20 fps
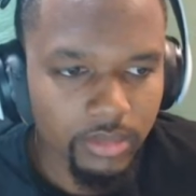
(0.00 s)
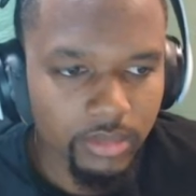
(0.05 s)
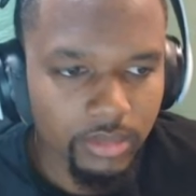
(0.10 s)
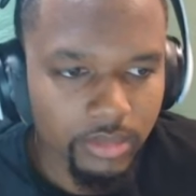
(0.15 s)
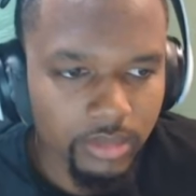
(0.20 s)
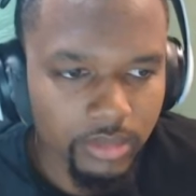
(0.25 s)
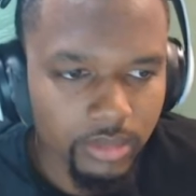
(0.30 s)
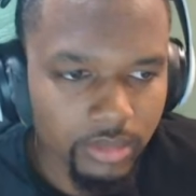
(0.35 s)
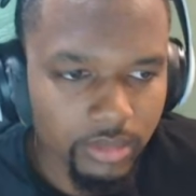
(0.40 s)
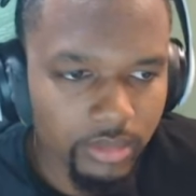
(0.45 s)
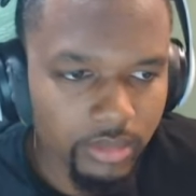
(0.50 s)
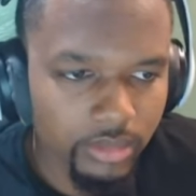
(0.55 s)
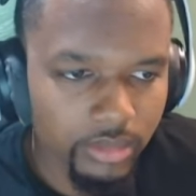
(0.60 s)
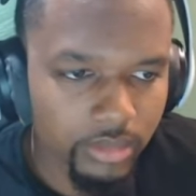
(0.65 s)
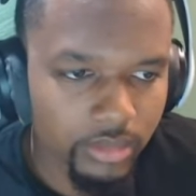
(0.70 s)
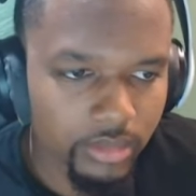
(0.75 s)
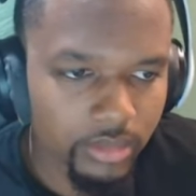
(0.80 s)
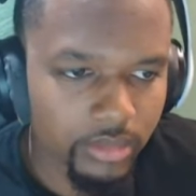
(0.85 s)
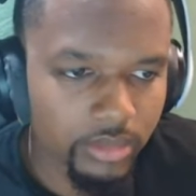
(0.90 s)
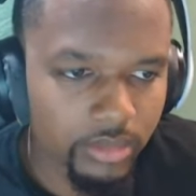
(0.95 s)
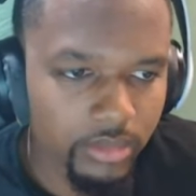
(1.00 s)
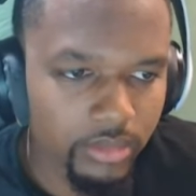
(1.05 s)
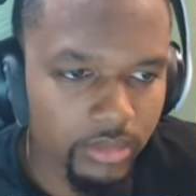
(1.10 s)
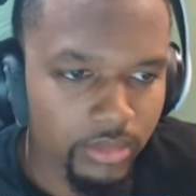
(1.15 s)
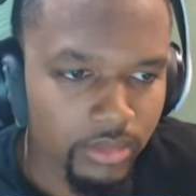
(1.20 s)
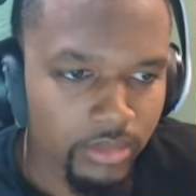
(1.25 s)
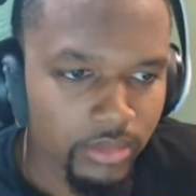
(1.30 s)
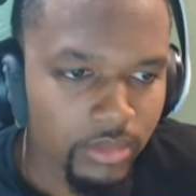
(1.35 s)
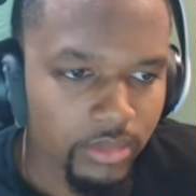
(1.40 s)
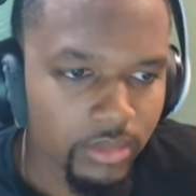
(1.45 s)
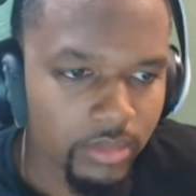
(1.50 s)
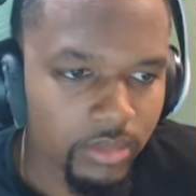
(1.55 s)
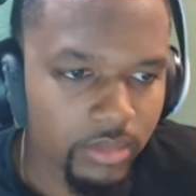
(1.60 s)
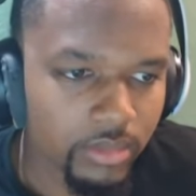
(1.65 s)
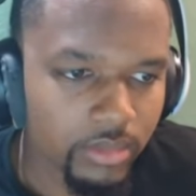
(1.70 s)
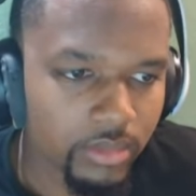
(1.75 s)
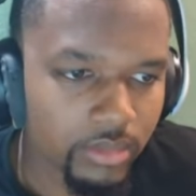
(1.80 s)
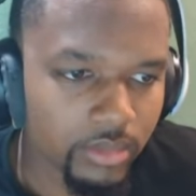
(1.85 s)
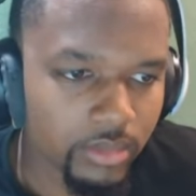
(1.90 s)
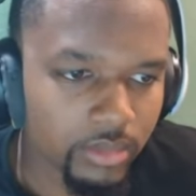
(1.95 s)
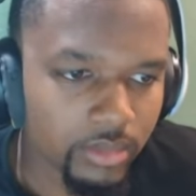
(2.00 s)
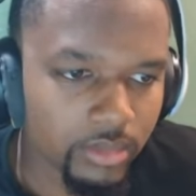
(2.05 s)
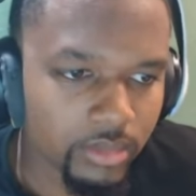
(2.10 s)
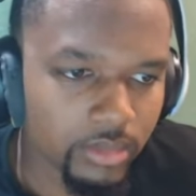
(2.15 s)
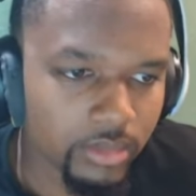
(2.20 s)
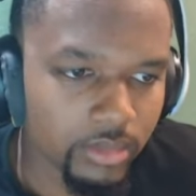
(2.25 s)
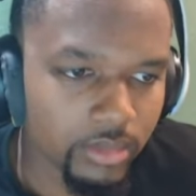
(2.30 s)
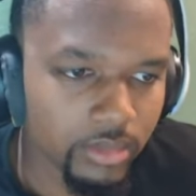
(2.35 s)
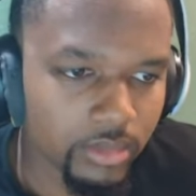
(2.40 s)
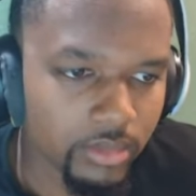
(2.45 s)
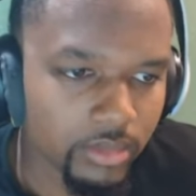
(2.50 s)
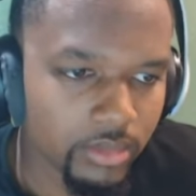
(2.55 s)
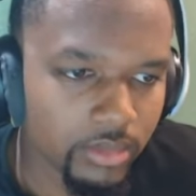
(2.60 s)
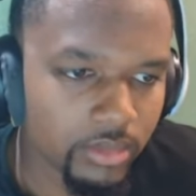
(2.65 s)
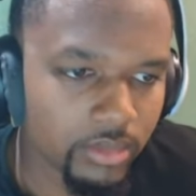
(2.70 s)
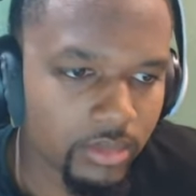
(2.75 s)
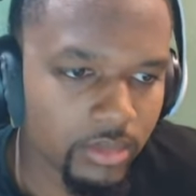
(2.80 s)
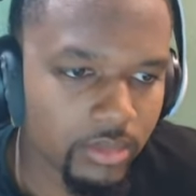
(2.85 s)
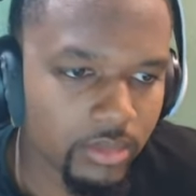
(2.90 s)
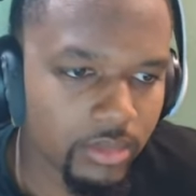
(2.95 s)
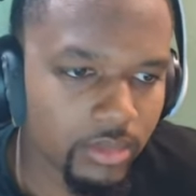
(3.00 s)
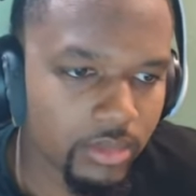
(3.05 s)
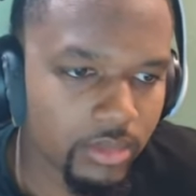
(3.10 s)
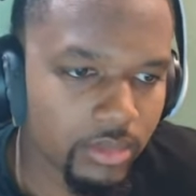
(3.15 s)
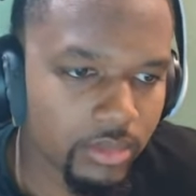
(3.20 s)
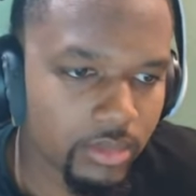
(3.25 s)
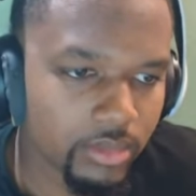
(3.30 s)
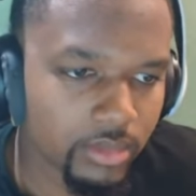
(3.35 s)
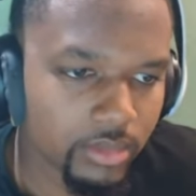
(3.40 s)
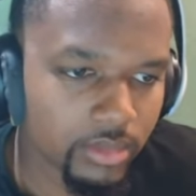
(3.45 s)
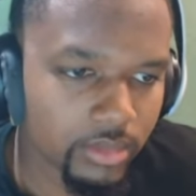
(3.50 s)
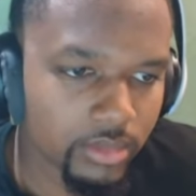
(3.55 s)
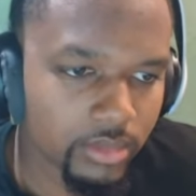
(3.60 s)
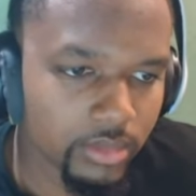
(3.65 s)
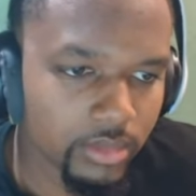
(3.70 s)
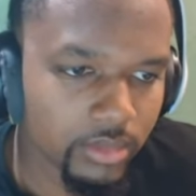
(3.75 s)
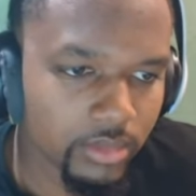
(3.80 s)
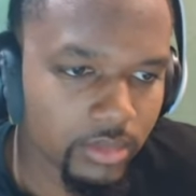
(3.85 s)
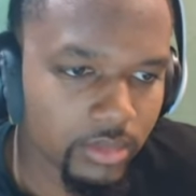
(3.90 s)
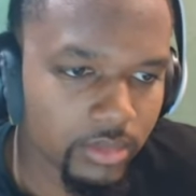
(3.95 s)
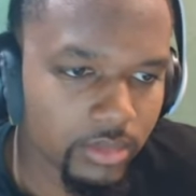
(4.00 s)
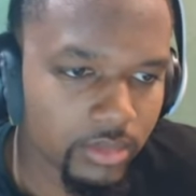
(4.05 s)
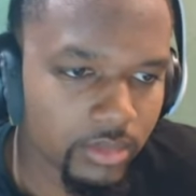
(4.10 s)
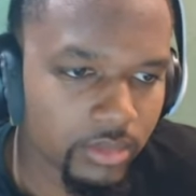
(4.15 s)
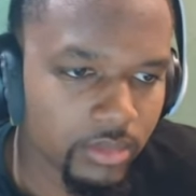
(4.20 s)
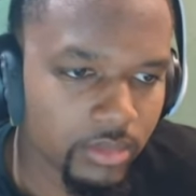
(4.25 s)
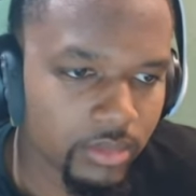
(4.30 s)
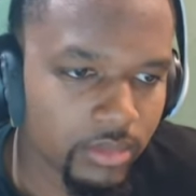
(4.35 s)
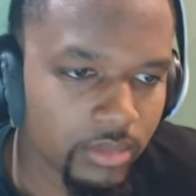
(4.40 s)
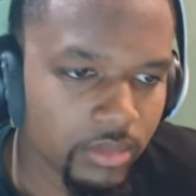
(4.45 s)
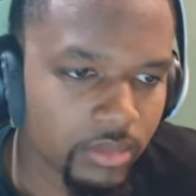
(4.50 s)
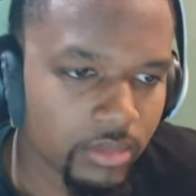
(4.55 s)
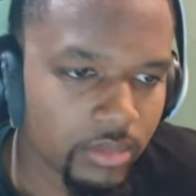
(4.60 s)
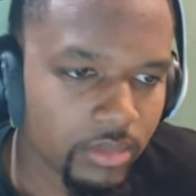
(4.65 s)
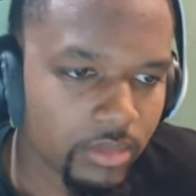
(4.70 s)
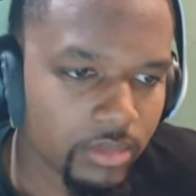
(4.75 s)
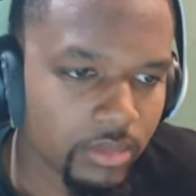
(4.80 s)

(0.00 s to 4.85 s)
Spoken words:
No words are spoken by the person on screen.